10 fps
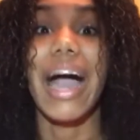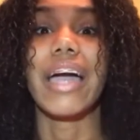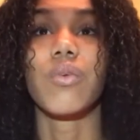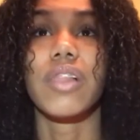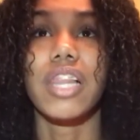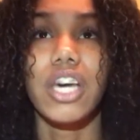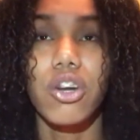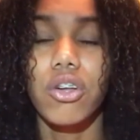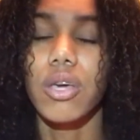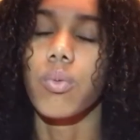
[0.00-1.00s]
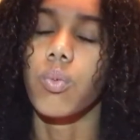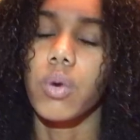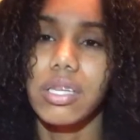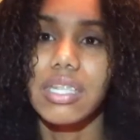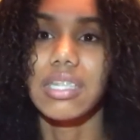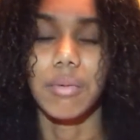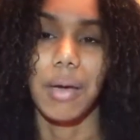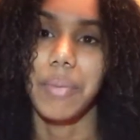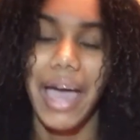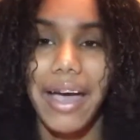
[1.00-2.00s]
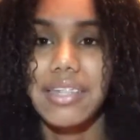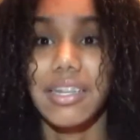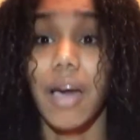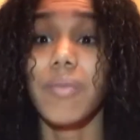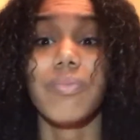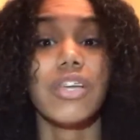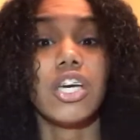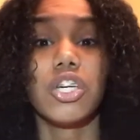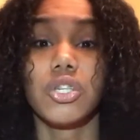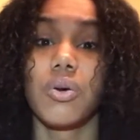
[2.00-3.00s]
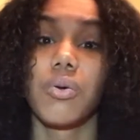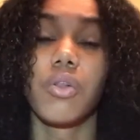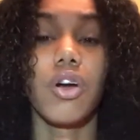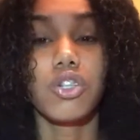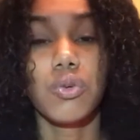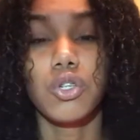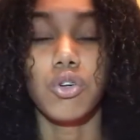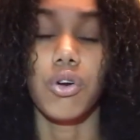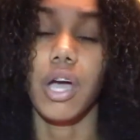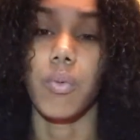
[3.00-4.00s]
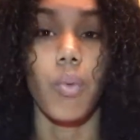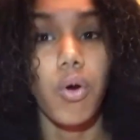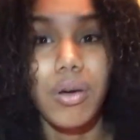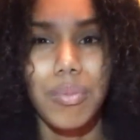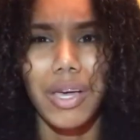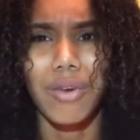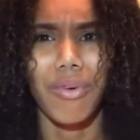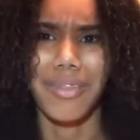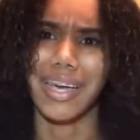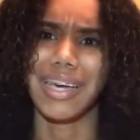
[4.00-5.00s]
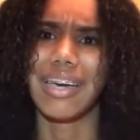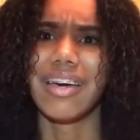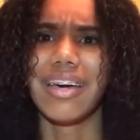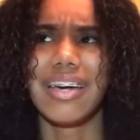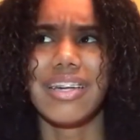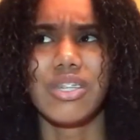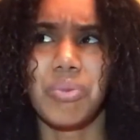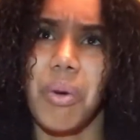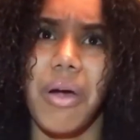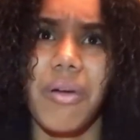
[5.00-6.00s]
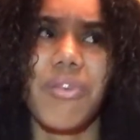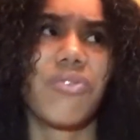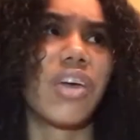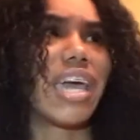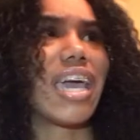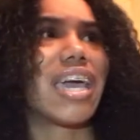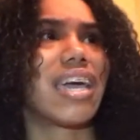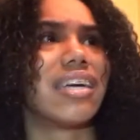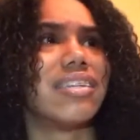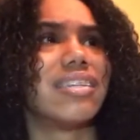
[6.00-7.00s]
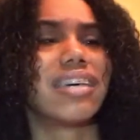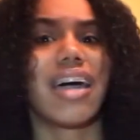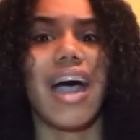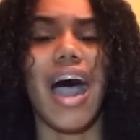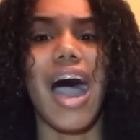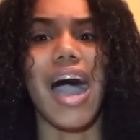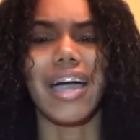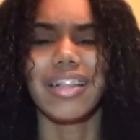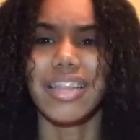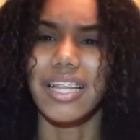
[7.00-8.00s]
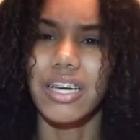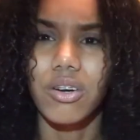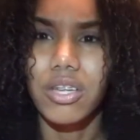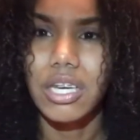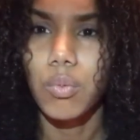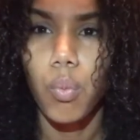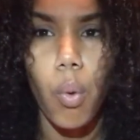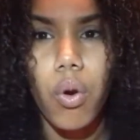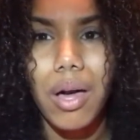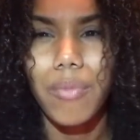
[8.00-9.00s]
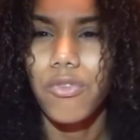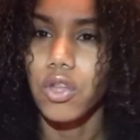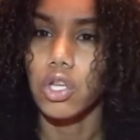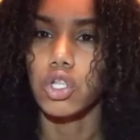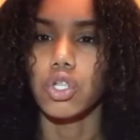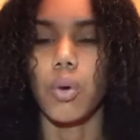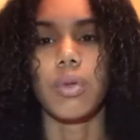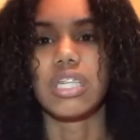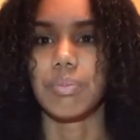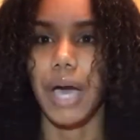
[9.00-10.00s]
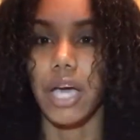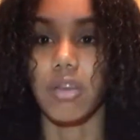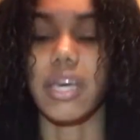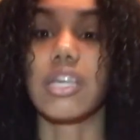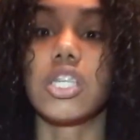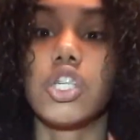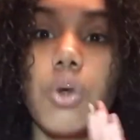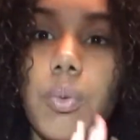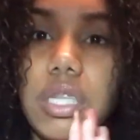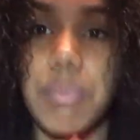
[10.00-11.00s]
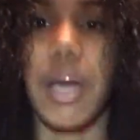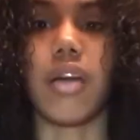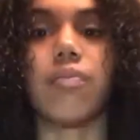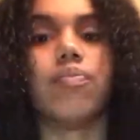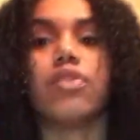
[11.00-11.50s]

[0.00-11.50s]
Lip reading: I literally went to sleep. I passed out. So long story short, I woke up like around like 12, and I literally woke up feeling so inspired, like so inspired